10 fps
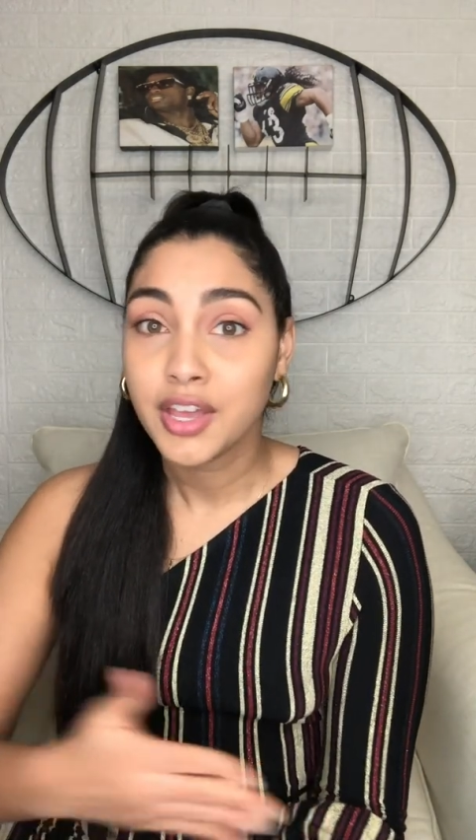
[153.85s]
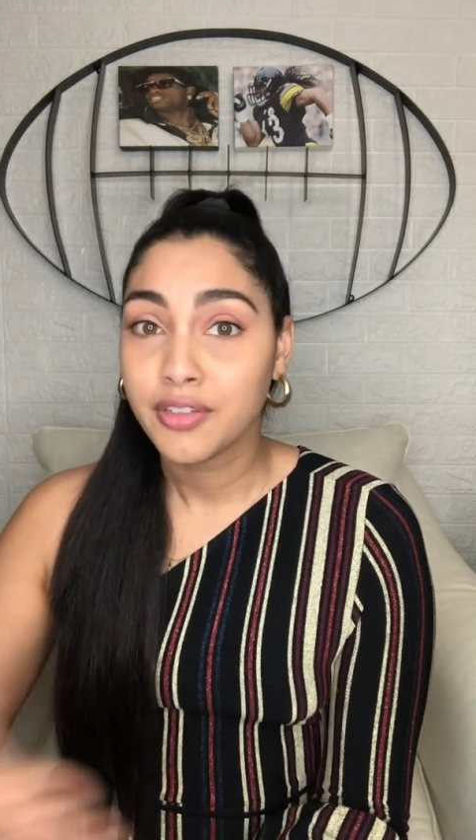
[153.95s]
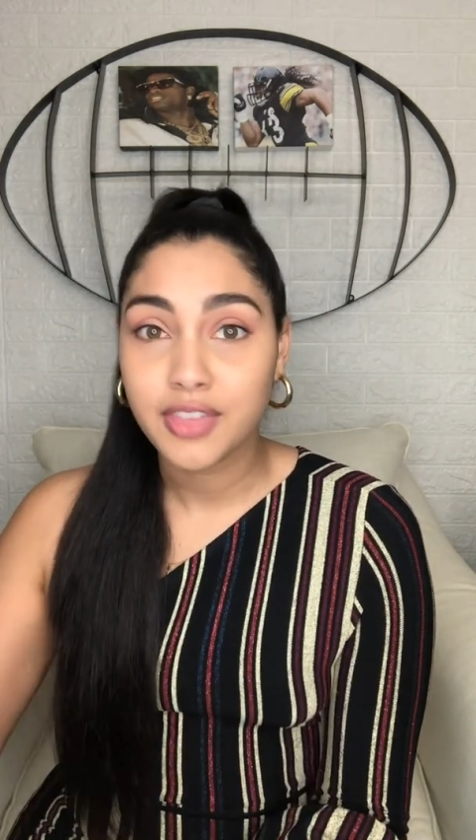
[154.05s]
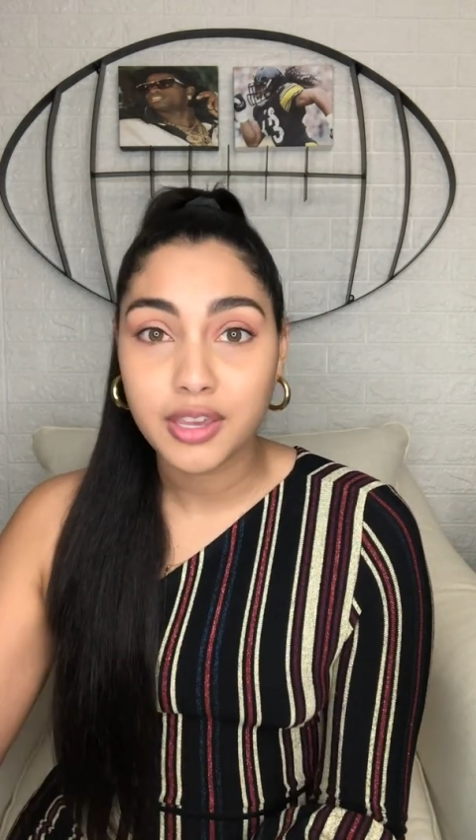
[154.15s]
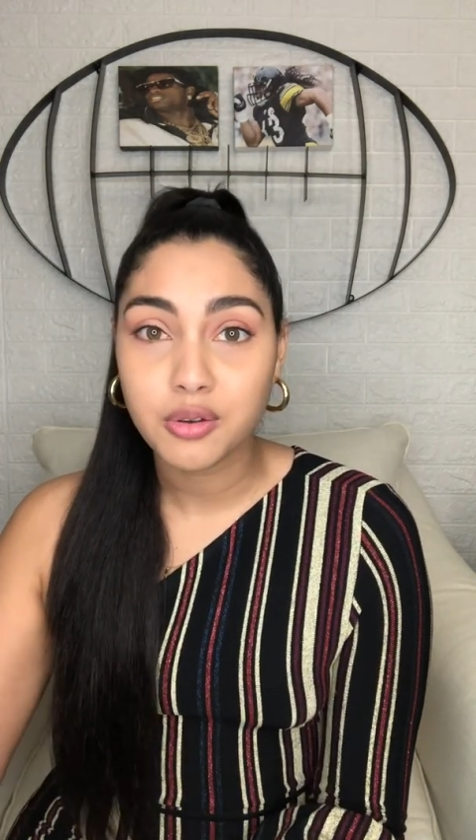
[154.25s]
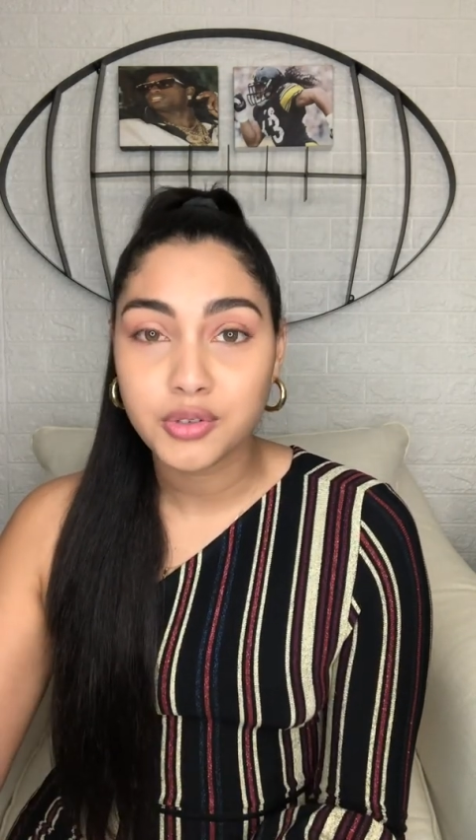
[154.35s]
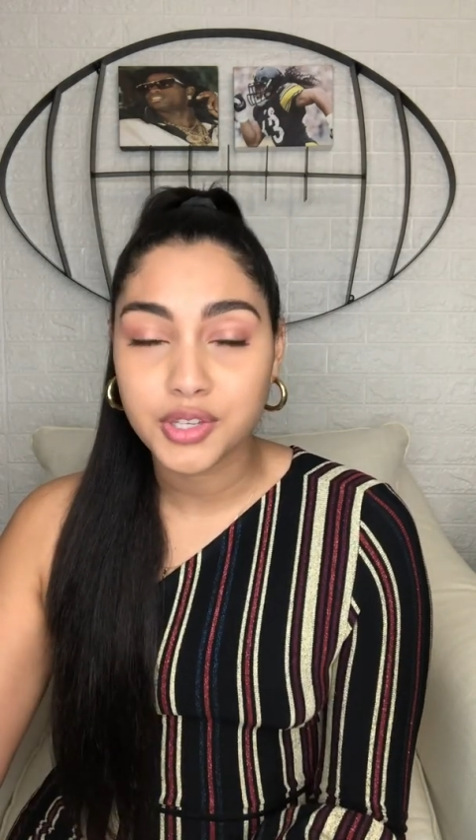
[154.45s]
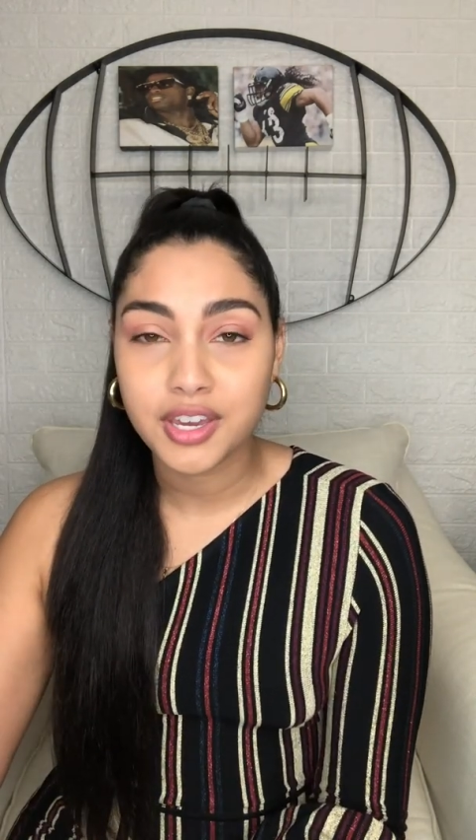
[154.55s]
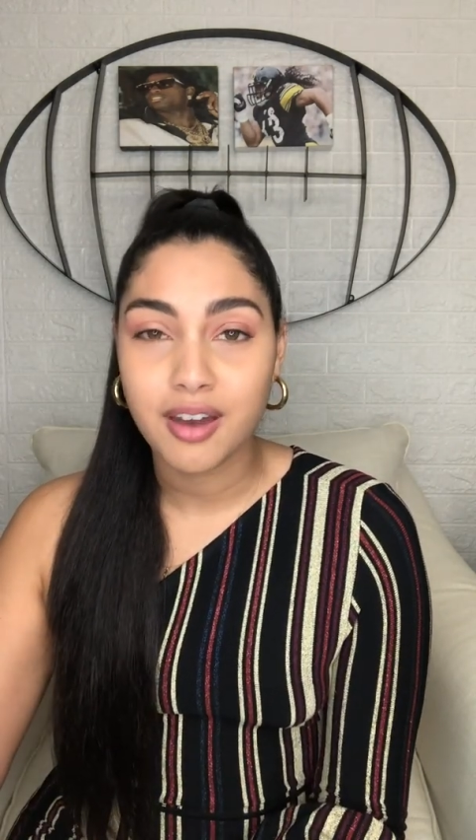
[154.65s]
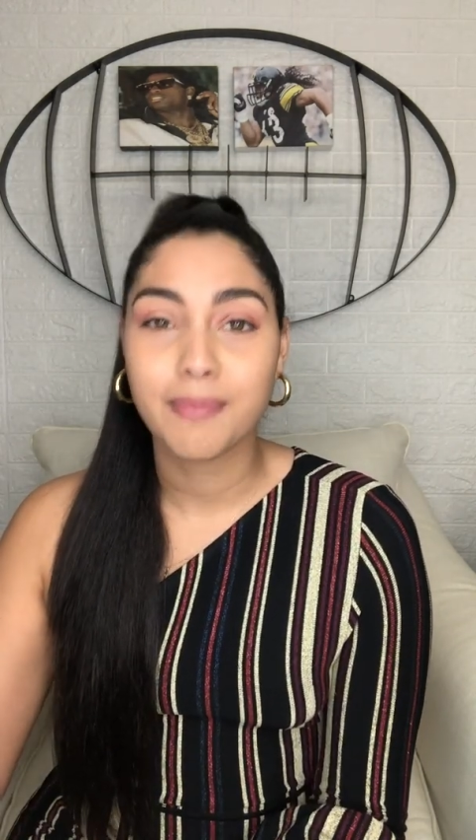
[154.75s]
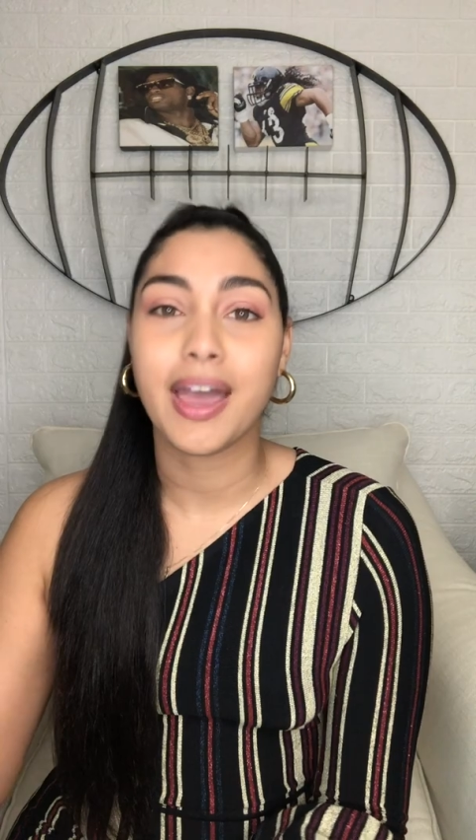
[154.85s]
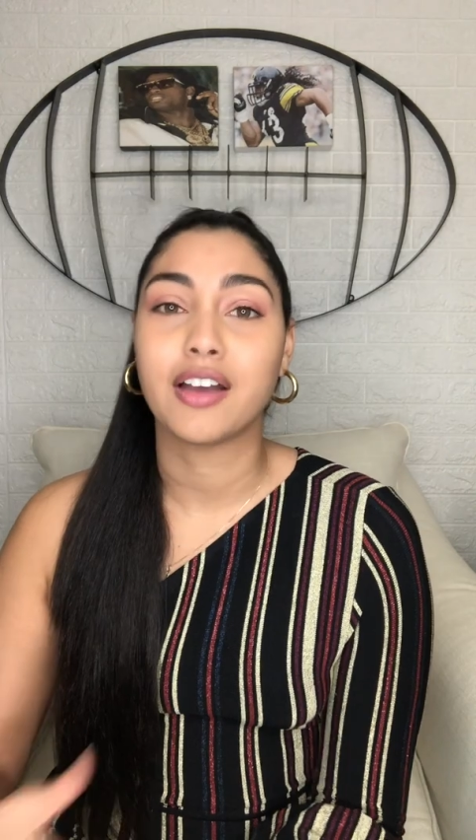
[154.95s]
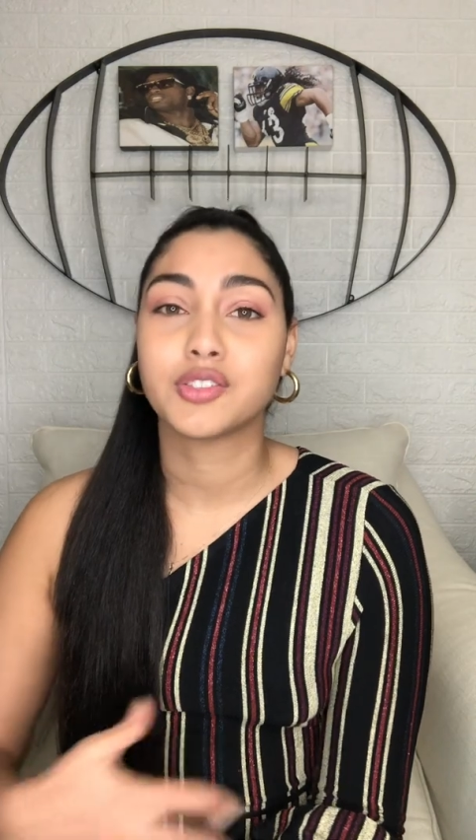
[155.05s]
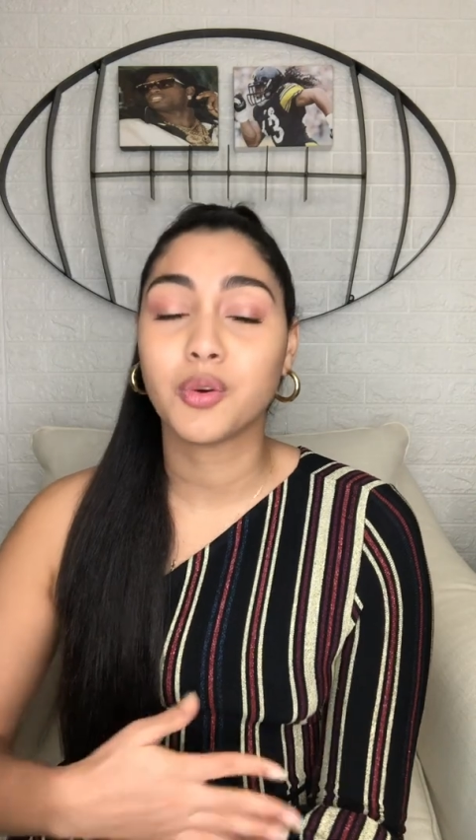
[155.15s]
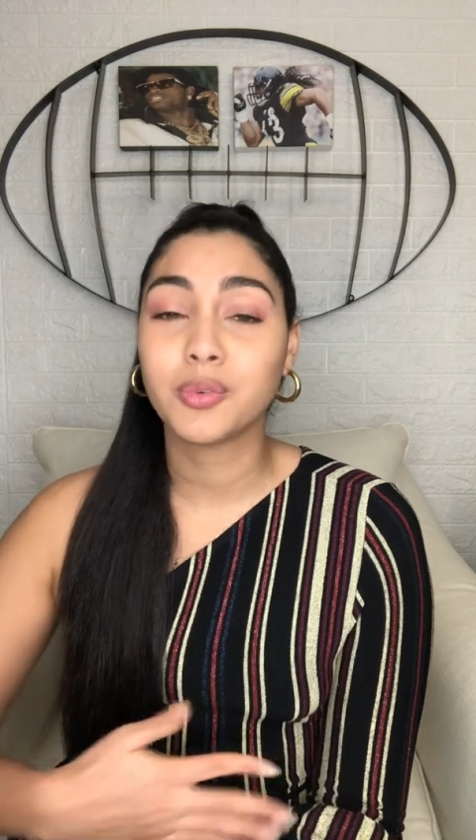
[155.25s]
They usually come
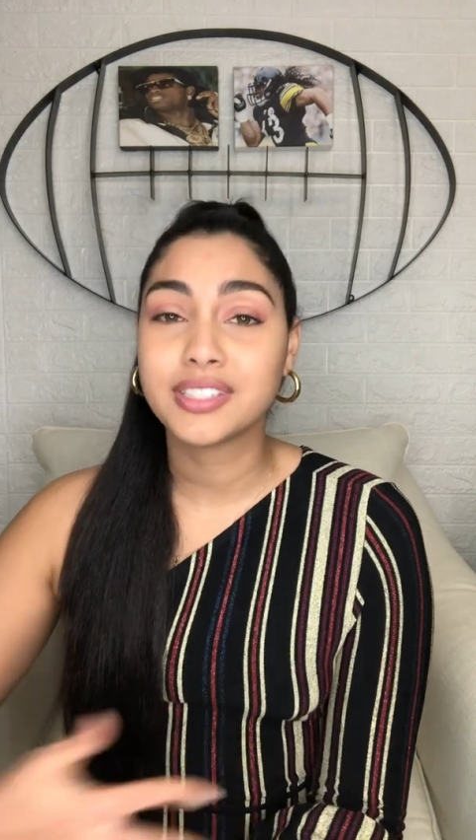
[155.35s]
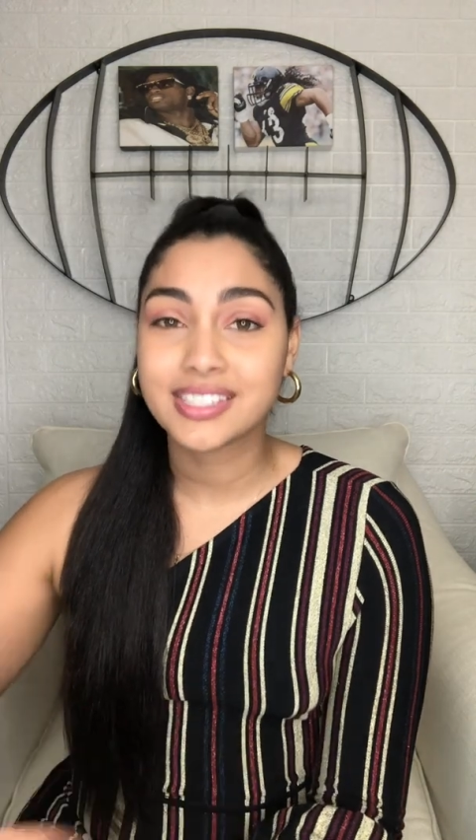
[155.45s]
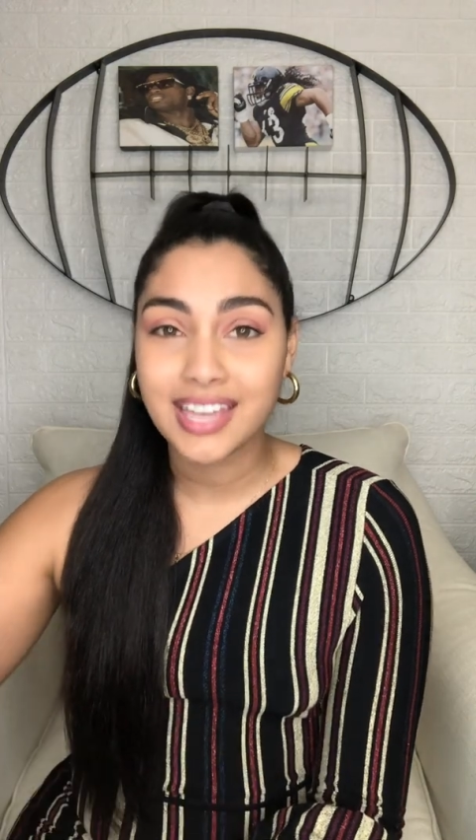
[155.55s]
back. So once